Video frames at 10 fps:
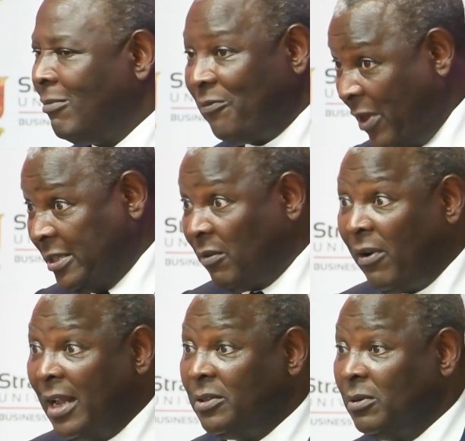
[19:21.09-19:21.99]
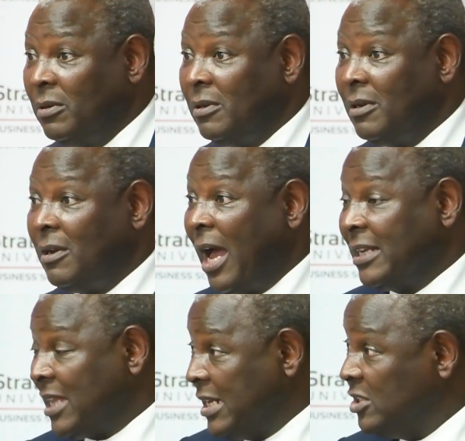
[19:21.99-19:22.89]
face value.
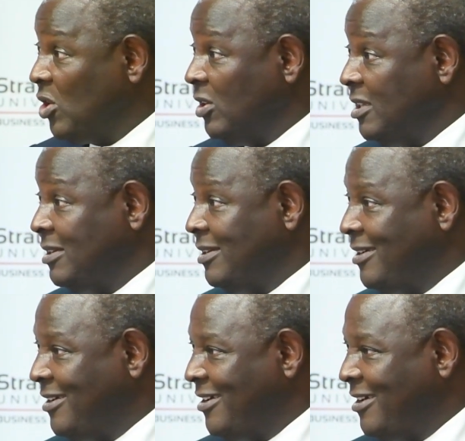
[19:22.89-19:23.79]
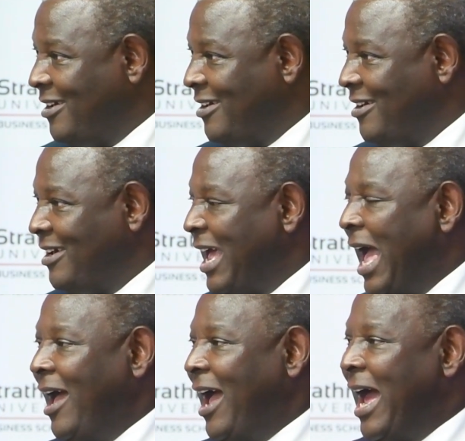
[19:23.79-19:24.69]
As a result,
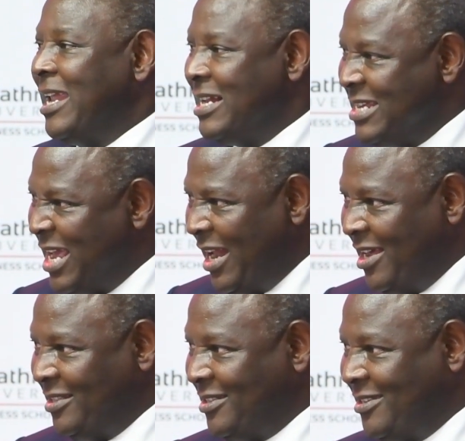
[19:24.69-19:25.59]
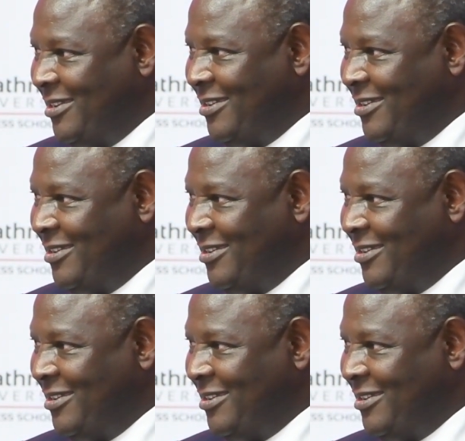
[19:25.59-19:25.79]
unrealized